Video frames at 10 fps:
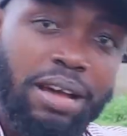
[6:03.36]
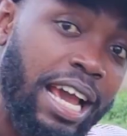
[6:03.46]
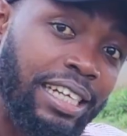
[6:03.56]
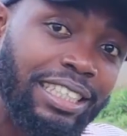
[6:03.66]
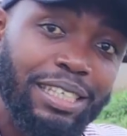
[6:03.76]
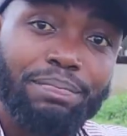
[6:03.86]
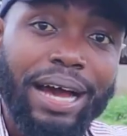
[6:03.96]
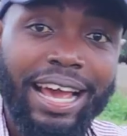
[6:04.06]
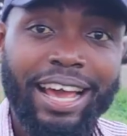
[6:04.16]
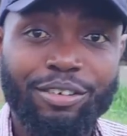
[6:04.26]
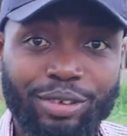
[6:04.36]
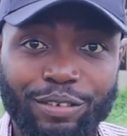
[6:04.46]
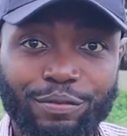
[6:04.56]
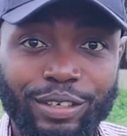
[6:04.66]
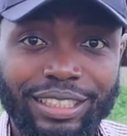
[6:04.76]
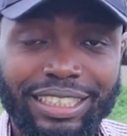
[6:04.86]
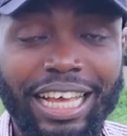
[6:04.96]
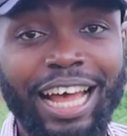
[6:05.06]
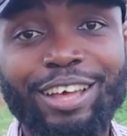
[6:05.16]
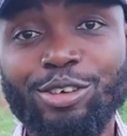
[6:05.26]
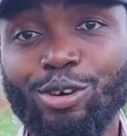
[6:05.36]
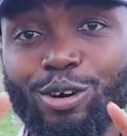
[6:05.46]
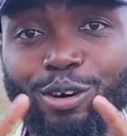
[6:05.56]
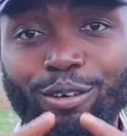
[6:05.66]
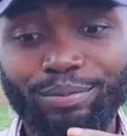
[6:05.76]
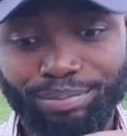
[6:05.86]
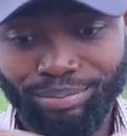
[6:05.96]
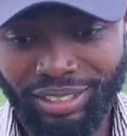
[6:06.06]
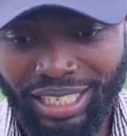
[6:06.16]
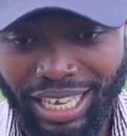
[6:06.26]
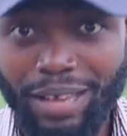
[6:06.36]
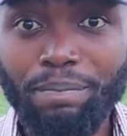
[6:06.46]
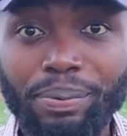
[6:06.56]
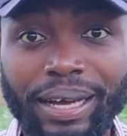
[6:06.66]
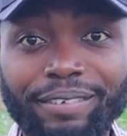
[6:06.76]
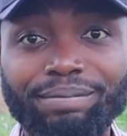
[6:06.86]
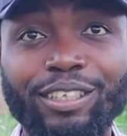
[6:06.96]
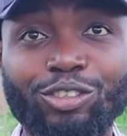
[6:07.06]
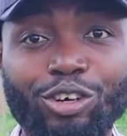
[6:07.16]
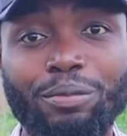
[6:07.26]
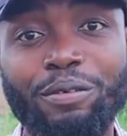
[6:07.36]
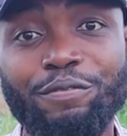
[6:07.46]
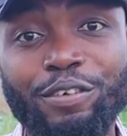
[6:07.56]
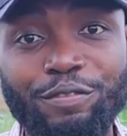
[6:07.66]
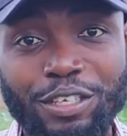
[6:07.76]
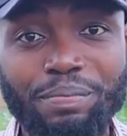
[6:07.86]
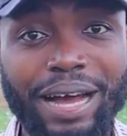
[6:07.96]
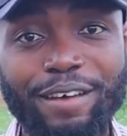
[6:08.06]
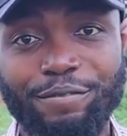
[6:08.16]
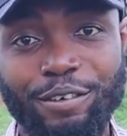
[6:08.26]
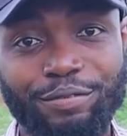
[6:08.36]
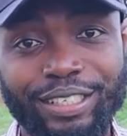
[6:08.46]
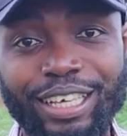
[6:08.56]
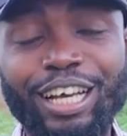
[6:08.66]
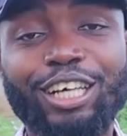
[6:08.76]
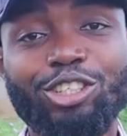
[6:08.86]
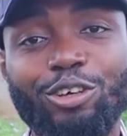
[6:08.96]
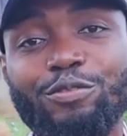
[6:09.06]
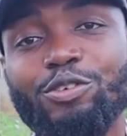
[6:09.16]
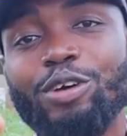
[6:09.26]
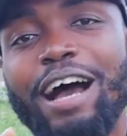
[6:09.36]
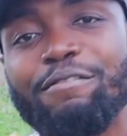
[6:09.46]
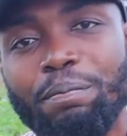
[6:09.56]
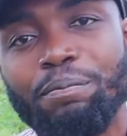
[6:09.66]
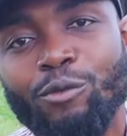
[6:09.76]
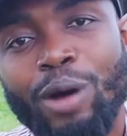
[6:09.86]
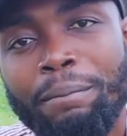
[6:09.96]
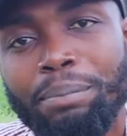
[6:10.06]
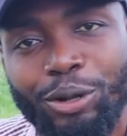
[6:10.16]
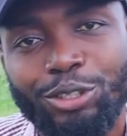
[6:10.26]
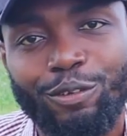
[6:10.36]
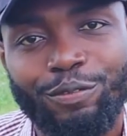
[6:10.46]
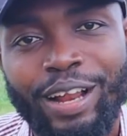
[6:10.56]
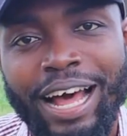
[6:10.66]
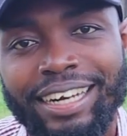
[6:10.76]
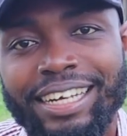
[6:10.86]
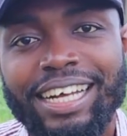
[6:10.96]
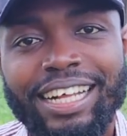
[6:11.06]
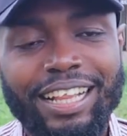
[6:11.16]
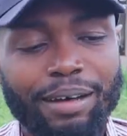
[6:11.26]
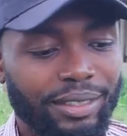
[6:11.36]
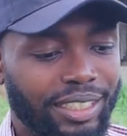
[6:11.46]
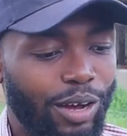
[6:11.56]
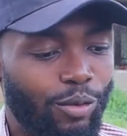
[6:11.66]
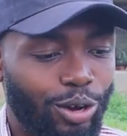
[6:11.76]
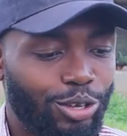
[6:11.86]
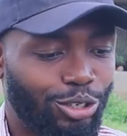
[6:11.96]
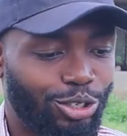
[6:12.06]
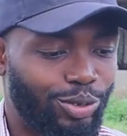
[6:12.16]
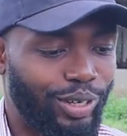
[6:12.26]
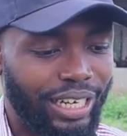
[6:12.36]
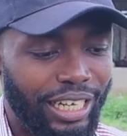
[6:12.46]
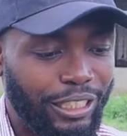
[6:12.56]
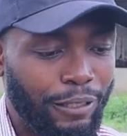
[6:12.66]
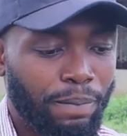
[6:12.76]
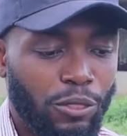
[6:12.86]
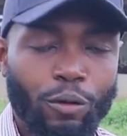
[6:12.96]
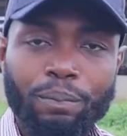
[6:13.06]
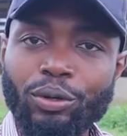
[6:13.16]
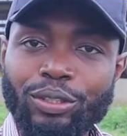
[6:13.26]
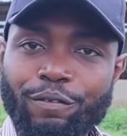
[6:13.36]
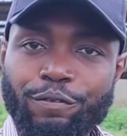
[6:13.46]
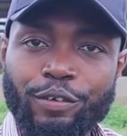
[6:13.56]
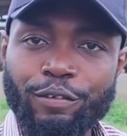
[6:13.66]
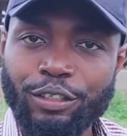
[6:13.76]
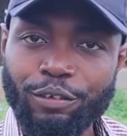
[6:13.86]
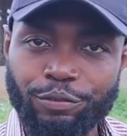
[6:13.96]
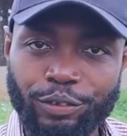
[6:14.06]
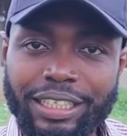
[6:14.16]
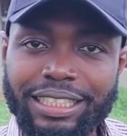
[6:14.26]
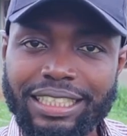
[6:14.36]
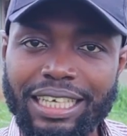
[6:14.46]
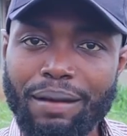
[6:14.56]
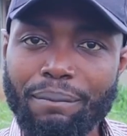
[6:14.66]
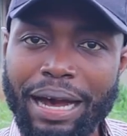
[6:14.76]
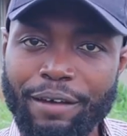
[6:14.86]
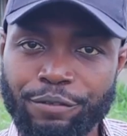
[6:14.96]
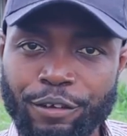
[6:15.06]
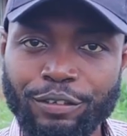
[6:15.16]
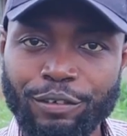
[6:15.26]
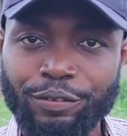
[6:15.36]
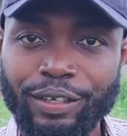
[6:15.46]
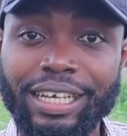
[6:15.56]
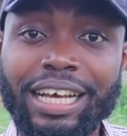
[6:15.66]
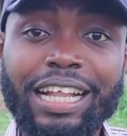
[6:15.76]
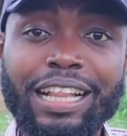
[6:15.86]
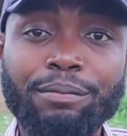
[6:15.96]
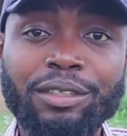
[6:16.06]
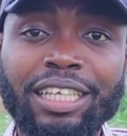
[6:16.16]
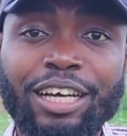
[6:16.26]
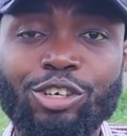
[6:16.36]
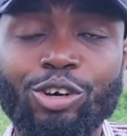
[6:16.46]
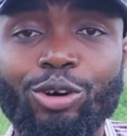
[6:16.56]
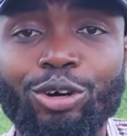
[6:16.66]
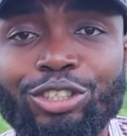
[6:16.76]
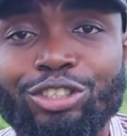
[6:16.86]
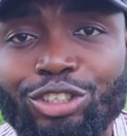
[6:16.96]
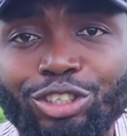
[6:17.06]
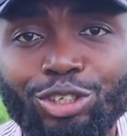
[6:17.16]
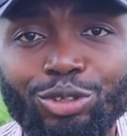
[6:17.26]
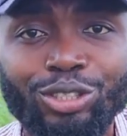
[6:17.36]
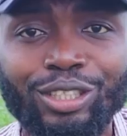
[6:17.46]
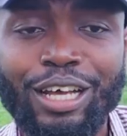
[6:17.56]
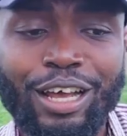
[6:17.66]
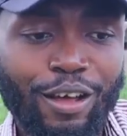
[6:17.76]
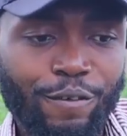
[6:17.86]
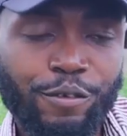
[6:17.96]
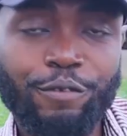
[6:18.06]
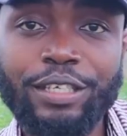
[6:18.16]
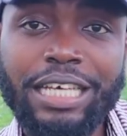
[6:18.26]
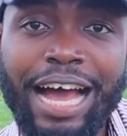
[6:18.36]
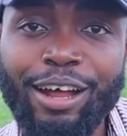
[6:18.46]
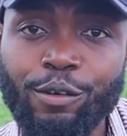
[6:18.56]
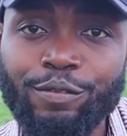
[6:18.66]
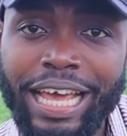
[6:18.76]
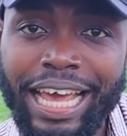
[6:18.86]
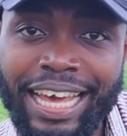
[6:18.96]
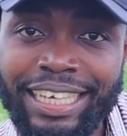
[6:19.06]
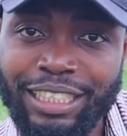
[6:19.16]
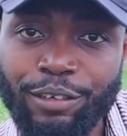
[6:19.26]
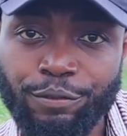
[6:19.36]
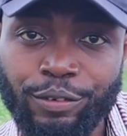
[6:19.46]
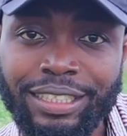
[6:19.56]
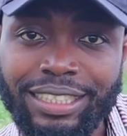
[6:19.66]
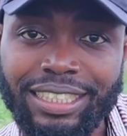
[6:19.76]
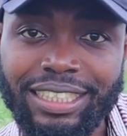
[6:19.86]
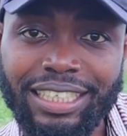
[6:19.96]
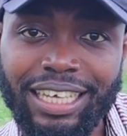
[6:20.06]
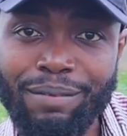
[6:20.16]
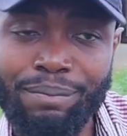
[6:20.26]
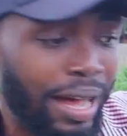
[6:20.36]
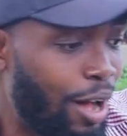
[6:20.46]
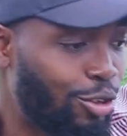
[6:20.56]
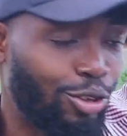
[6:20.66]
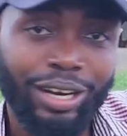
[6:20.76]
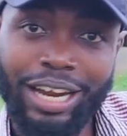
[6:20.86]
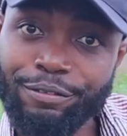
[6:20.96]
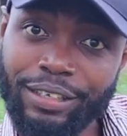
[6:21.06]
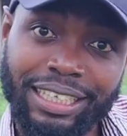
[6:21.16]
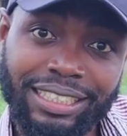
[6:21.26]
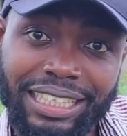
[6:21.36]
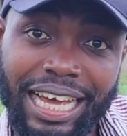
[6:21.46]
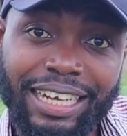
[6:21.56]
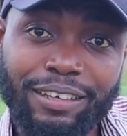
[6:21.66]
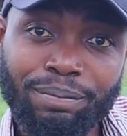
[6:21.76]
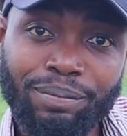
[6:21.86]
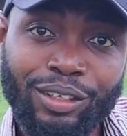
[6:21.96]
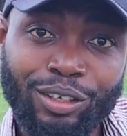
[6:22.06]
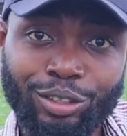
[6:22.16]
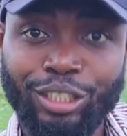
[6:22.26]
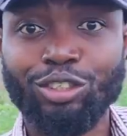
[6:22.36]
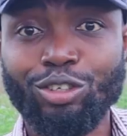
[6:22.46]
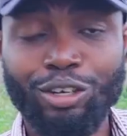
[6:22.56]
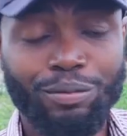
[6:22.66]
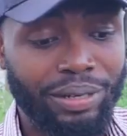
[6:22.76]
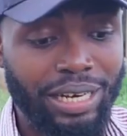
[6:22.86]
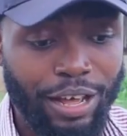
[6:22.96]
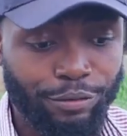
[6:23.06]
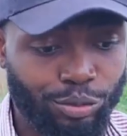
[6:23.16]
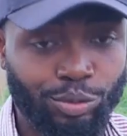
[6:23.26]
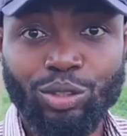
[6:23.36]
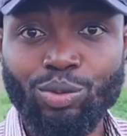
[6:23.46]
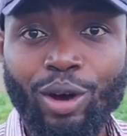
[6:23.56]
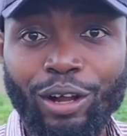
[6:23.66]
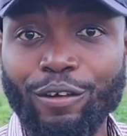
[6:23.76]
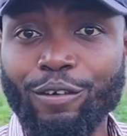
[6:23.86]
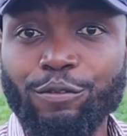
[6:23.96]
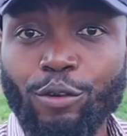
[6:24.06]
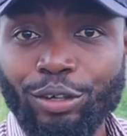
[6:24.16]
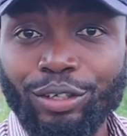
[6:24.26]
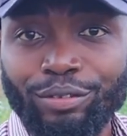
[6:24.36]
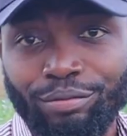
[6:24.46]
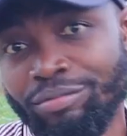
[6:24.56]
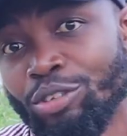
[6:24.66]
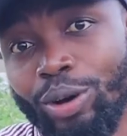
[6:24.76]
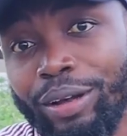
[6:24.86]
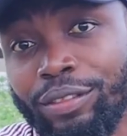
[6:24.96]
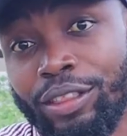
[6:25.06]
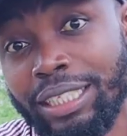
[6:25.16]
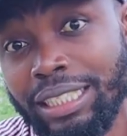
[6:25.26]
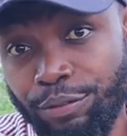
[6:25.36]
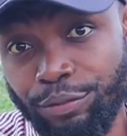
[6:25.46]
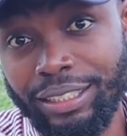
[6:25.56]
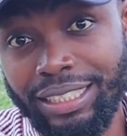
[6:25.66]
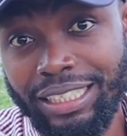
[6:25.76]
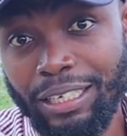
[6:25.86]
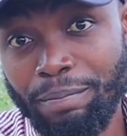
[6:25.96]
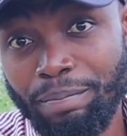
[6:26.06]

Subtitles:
80 by 100 feet, and your chicken pen is going to be 50 by 50. So if you have one plot of land, that means that what you're doing is you're building 50 feet by 50 feet. That means that you're going to use 50 out of the 80 feet but on your left hand side, which is going to be left with what? 30 feet